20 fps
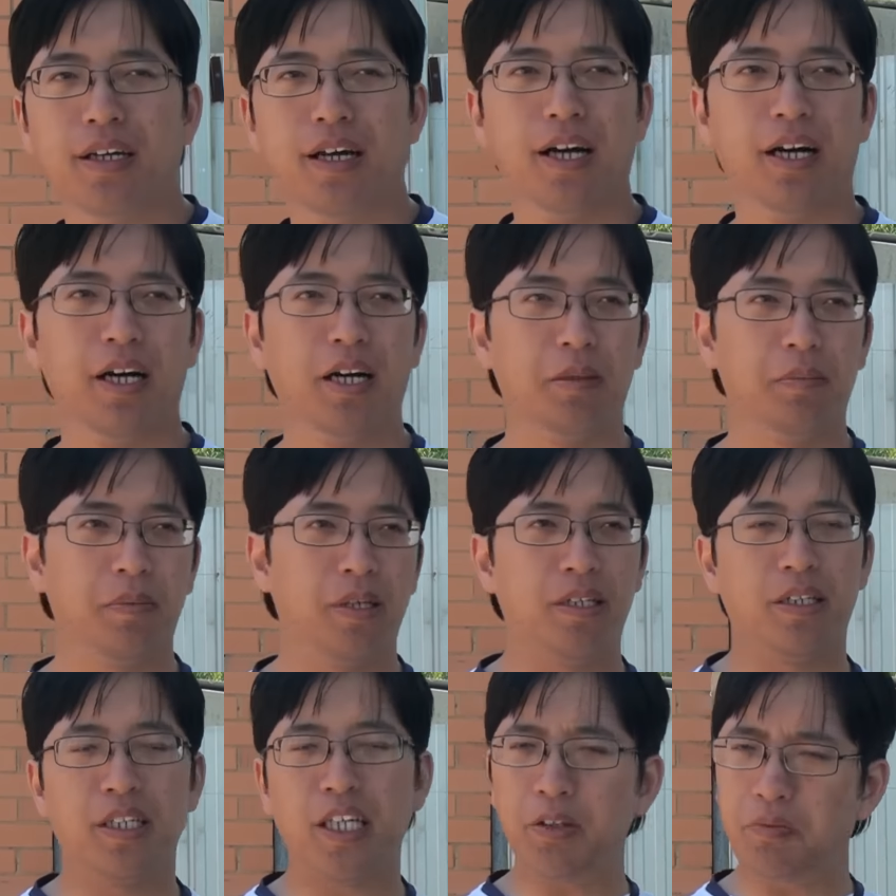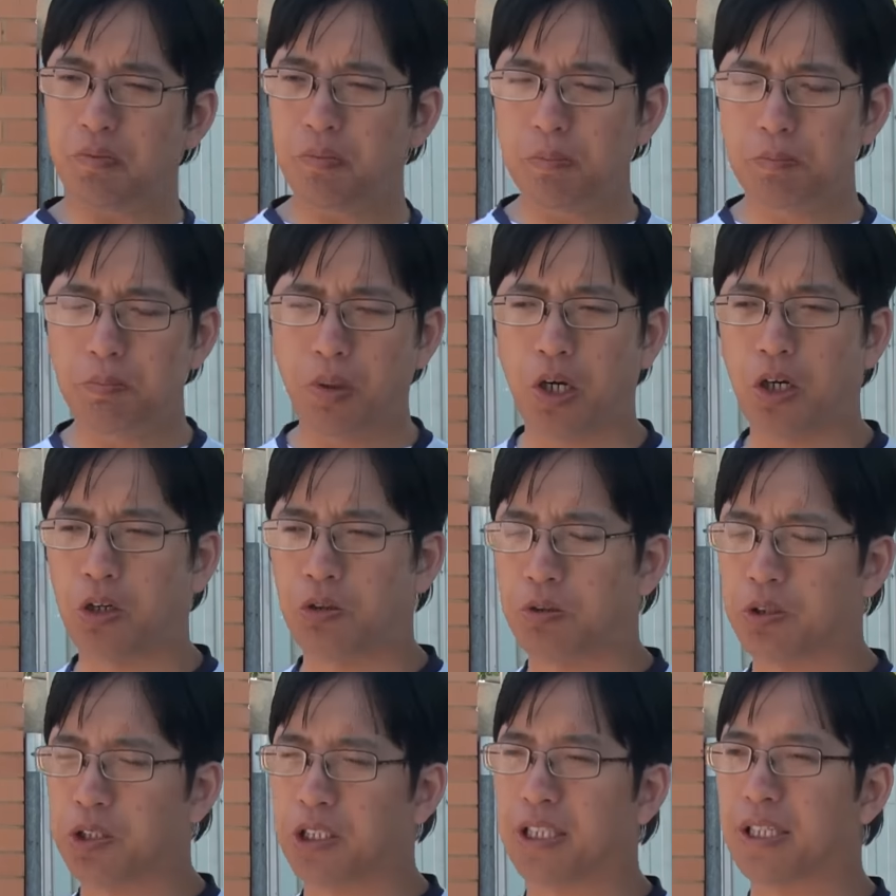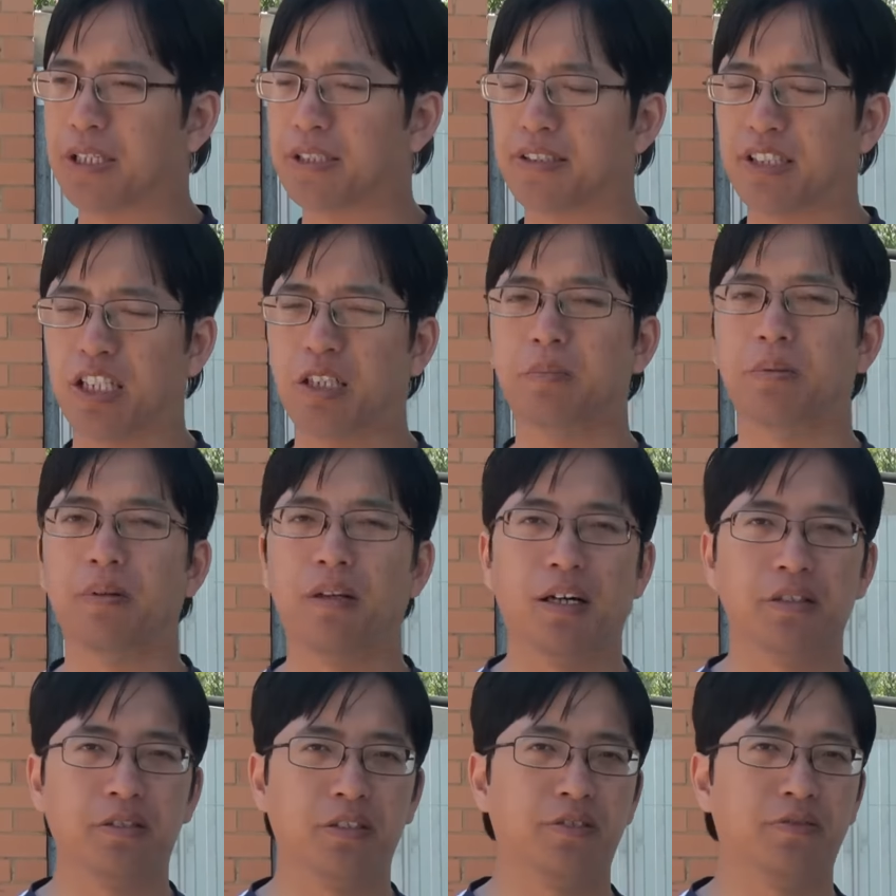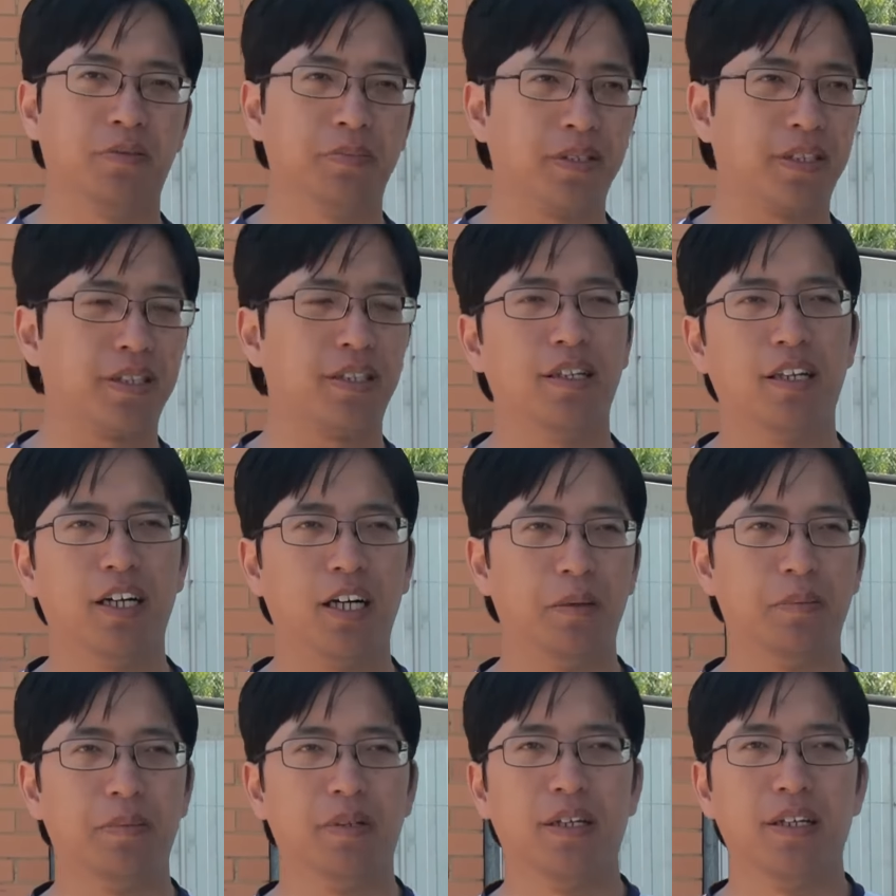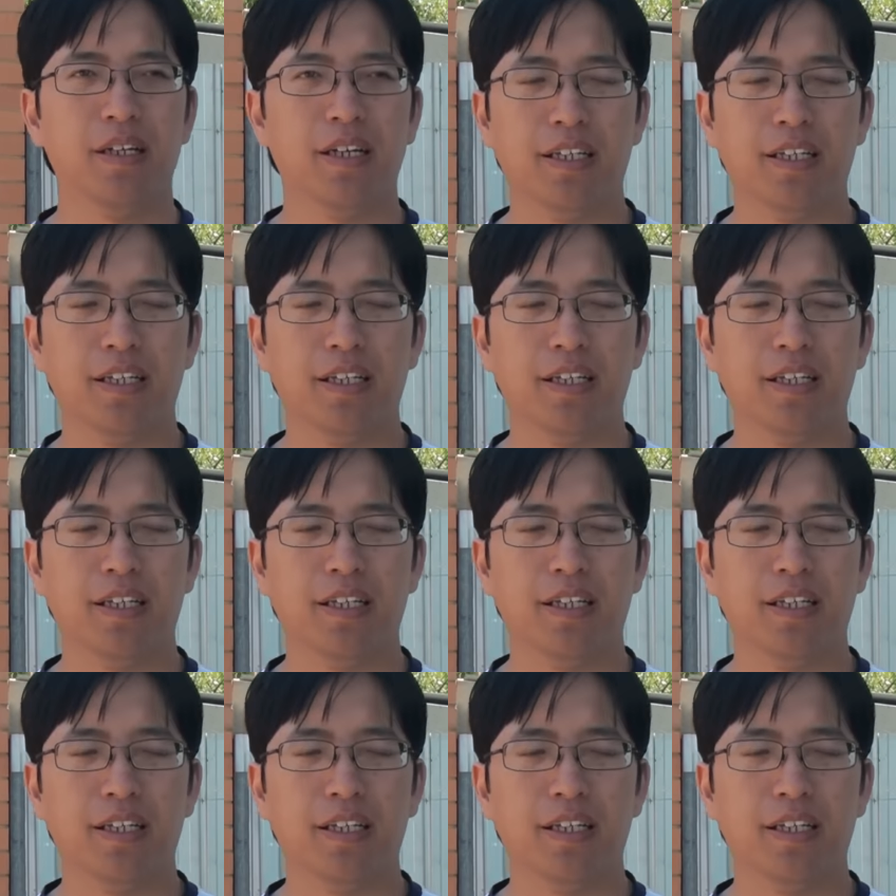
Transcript: And even borrowing stabilizers from the club,